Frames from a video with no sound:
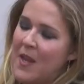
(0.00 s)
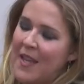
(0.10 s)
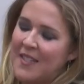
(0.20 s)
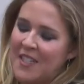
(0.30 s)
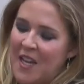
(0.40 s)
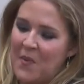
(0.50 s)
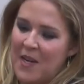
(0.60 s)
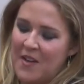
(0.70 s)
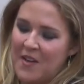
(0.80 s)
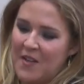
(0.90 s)
next year
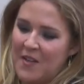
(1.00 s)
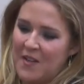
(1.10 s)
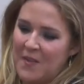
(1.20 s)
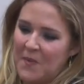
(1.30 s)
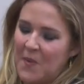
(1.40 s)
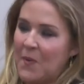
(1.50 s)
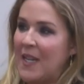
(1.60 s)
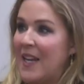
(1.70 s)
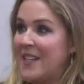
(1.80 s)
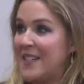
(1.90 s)
when our
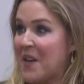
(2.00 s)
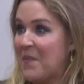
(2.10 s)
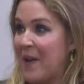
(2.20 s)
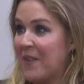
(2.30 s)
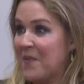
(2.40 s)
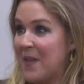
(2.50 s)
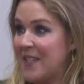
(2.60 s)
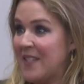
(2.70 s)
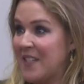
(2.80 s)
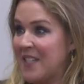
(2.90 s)
3 ladies come back from
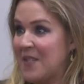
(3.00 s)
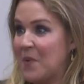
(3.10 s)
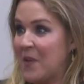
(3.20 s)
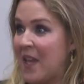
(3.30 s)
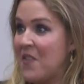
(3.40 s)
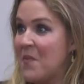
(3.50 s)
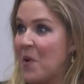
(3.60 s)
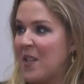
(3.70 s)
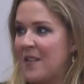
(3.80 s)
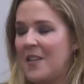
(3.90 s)
their studies, we'll get
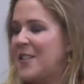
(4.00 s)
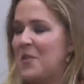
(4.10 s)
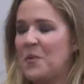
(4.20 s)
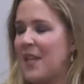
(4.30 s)
them on, because